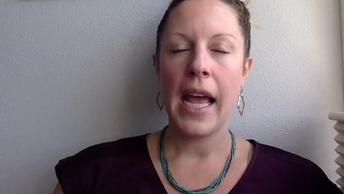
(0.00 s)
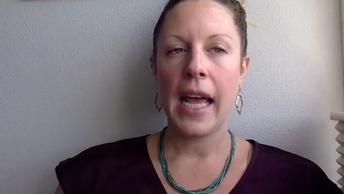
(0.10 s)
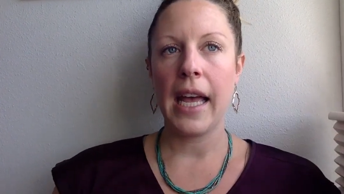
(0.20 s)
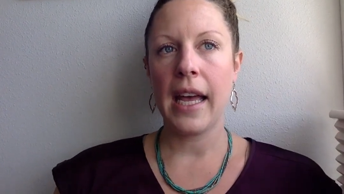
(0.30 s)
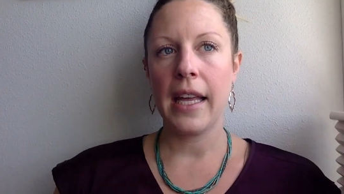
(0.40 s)

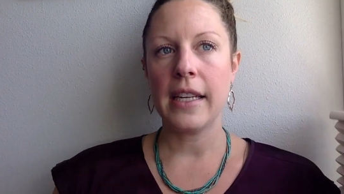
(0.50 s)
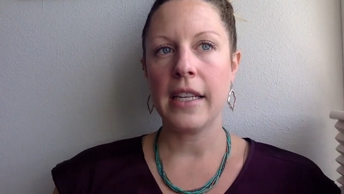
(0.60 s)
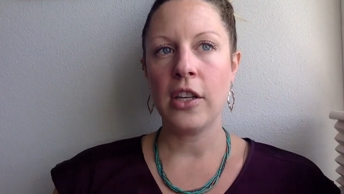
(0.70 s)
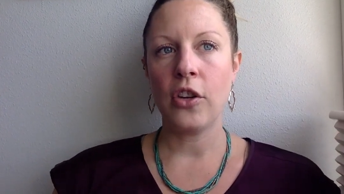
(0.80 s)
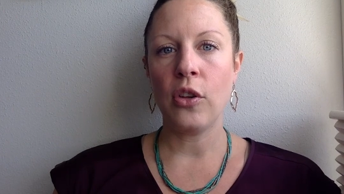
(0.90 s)
And,
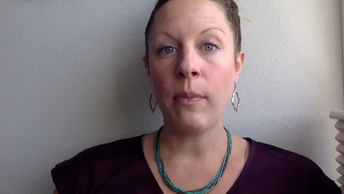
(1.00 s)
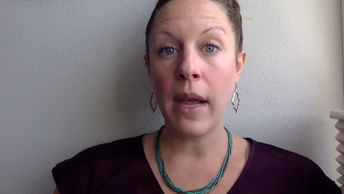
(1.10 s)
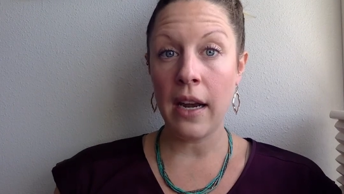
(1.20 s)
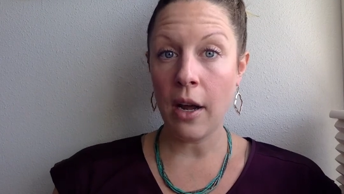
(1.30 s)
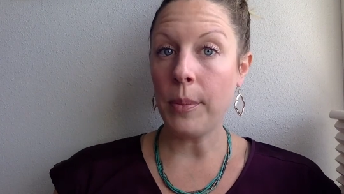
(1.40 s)
you know, you
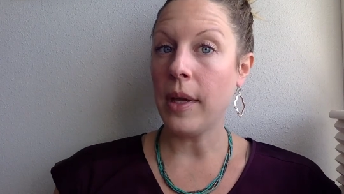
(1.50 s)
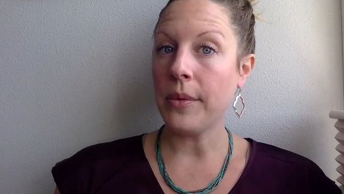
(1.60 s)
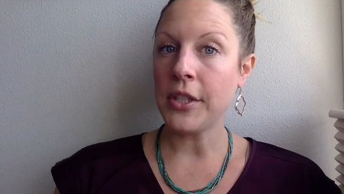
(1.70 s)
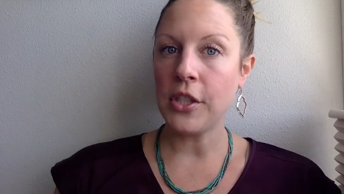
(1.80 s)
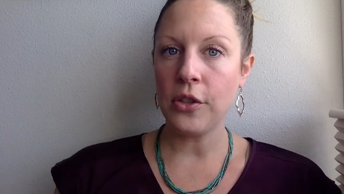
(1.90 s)
may not be
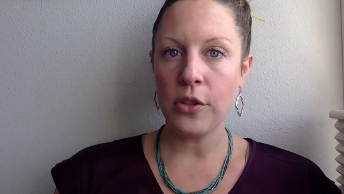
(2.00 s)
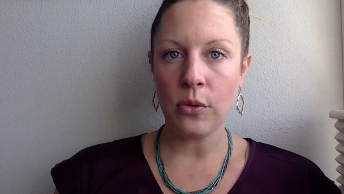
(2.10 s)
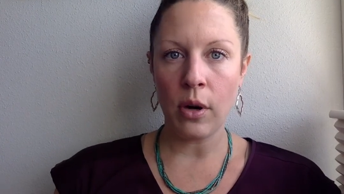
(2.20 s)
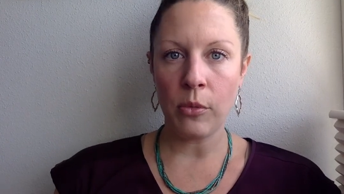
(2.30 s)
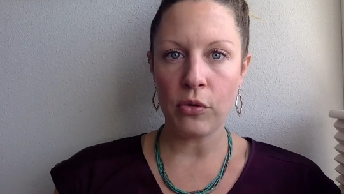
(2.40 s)
able to do your
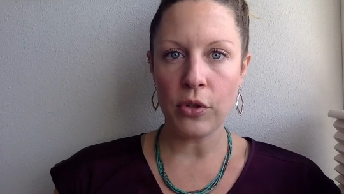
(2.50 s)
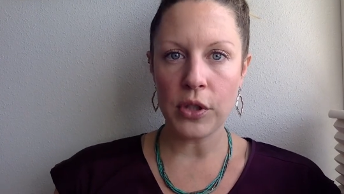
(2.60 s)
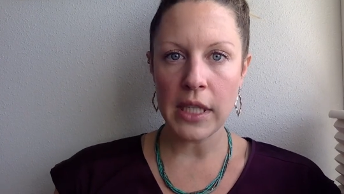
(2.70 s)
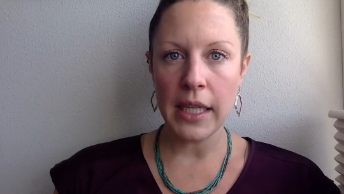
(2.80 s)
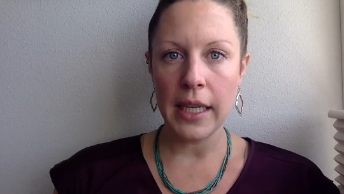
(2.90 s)
normal
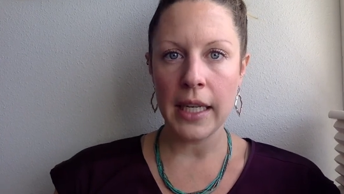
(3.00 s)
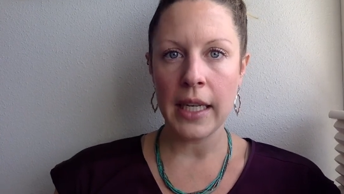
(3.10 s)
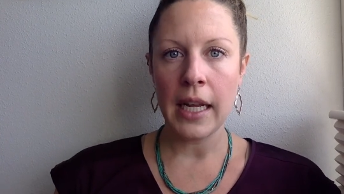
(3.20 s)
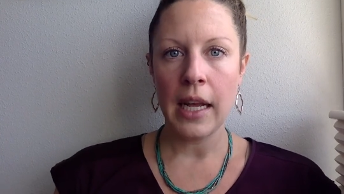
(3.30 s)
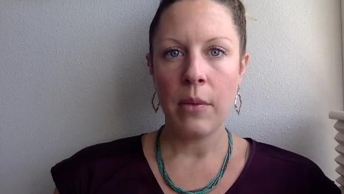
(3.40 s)
routine